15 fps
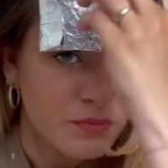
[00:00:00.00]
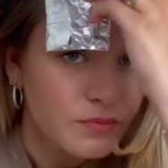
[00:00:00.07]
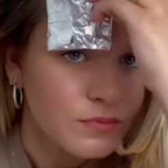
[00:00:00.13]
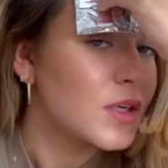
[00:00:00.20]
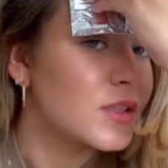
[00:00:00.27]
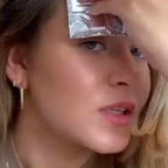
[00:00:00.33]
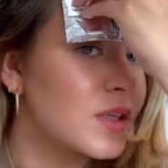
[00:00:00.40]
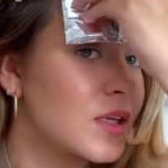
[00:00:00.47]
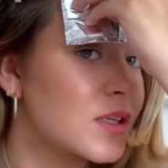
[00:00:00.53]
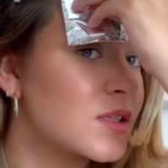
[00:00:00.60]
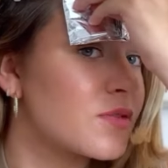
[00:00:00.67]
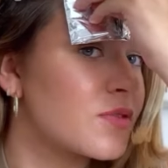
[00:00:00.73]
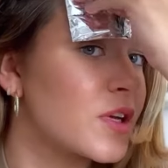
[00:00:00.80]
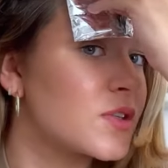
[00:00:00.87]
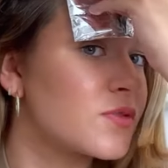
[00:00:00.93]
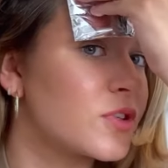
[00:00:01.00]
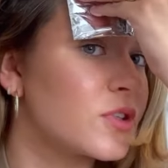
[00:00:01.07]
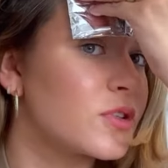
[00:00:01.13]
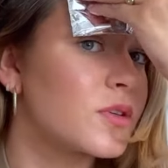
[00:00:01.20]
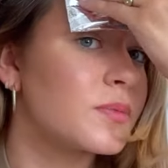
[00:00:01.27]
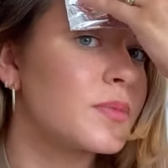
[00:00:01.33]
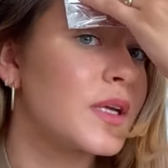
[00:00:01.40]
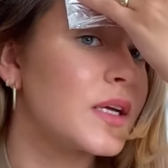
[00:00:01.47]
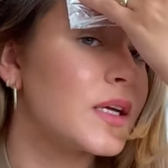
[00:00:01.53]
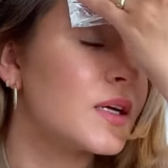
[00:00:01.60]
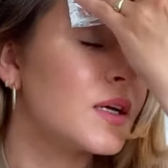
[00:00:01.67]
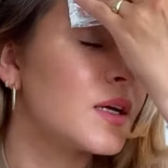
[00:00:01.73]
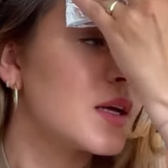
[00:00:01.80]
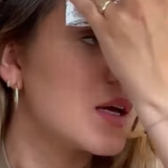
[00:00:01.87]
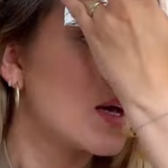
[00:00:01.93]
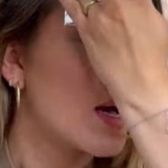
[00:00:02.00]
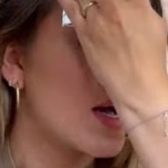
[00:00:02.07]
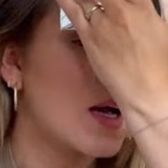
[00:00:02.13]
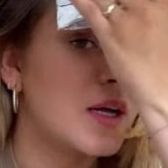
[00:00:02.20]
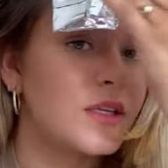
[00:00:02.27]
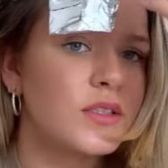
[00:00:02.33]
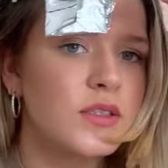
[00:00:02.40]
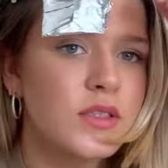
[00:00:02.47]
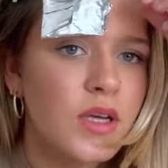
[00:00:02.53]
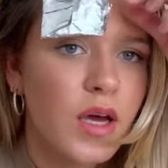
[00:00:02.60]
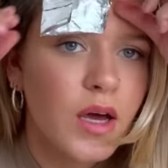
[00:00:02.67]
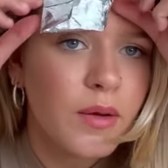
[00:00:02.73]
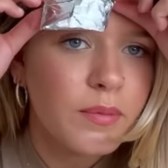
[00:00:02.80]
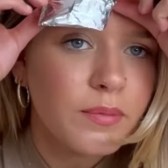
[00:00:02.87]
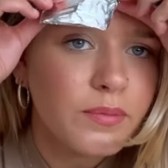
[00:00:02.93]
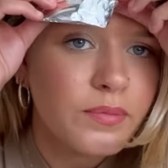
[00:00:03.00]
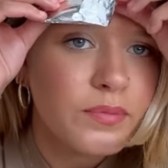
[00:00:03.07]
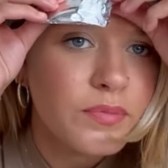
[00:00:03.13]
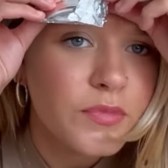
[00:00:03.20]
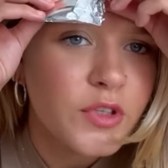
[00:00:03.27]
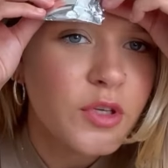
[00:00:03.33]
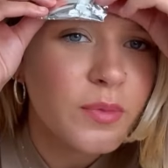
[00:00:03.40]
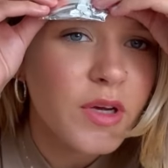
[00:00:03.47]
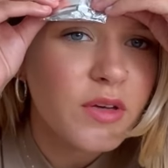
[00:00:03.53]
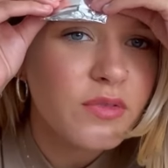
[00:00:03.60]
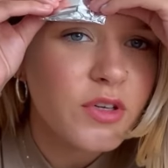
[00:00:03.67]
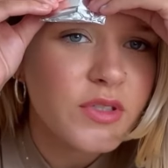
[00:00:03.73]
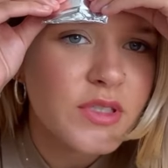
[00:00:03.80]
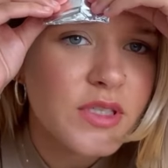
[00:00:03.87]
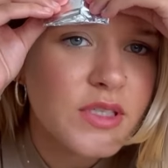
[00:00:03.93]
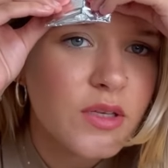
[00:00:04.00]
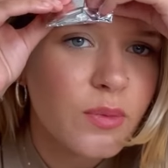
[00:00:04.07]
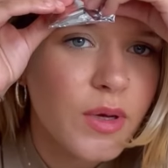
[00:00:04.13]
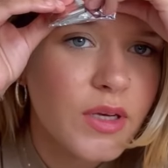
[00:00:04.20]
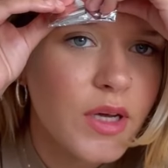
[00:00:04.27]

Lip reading: And then that's the first foil complete. And you might have noticed that